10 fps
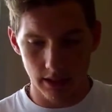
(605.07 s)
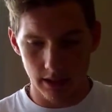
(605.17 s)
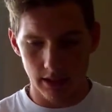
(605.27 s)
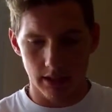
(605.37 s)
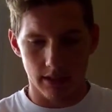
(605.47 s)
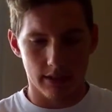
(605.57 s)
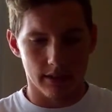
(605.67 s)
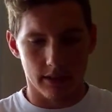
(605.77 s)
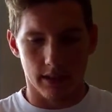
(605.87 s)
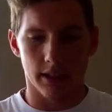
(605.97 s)

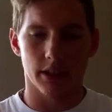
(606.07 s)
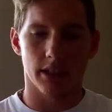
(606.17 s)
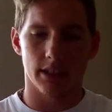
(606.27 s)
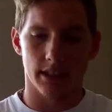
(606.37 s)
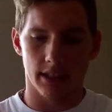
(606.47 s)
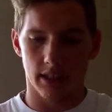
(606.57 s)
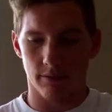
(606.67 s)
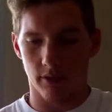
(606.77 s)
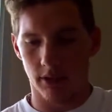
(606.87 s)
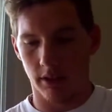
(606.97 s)
As you can see, I've
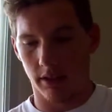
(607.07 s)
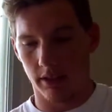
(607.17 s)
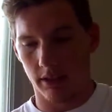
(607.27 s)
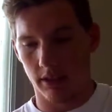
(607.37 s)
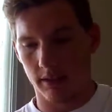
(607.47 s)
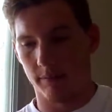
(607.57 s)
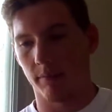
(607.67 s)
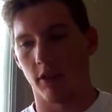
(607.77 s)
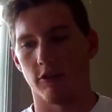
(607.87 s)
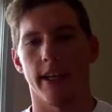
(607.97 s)
got the
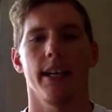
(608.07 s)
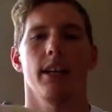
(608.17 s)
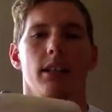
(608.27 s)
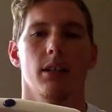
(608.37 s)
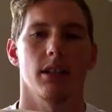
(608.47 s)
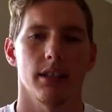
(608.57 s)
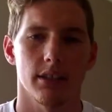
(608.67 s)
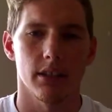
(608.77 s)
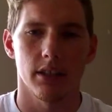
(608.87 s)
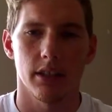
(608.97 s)
Redheads. It's
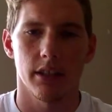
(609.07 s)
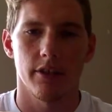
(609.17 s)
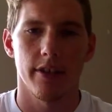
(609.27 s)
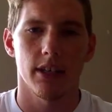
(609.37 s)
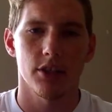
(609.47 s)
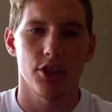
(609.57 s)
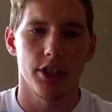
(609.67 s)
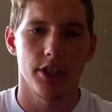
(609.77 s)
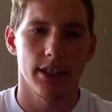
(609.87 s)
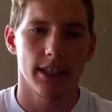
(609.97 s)
a 3-ounce GT
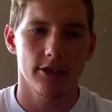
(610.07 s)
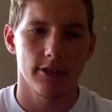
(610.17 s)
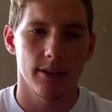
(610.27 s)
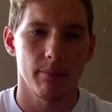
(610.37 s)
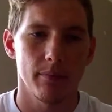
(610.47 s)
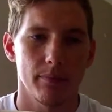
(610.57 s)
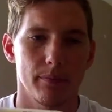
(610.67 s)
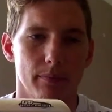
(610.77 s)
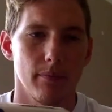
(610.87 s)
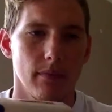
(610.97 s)
ice cream
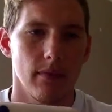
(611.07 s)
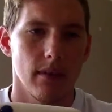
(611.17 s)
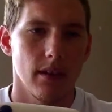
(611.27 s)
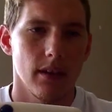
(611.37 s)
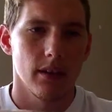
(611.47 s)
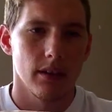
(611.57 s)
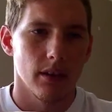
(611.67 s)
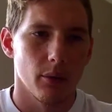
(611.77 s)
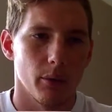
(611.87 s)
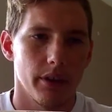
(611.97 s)

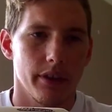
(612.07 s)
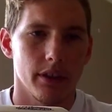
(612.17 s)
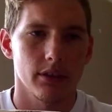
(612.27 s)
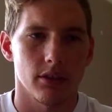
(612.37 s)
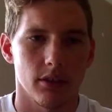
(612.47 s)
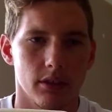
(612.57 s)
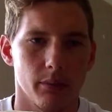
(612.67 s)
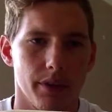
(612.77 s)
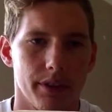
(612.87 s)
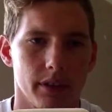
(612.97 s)
with this on,
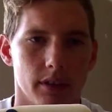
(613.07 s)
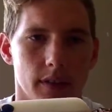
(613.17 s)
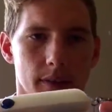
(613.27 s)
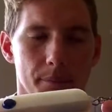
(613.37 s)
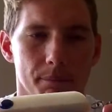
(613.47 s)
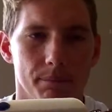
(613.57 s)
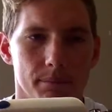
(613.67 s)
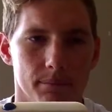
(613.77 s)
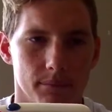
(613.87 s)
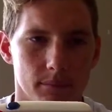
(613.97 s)
with the
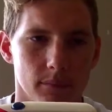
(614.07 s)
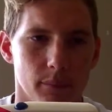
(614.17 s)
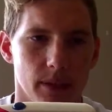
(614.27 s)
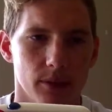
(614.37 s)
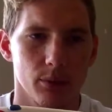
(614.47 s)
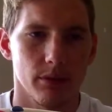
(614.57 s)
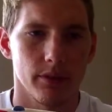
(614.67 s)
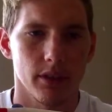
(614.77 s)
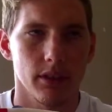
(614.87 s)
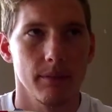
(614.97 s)
power swivel.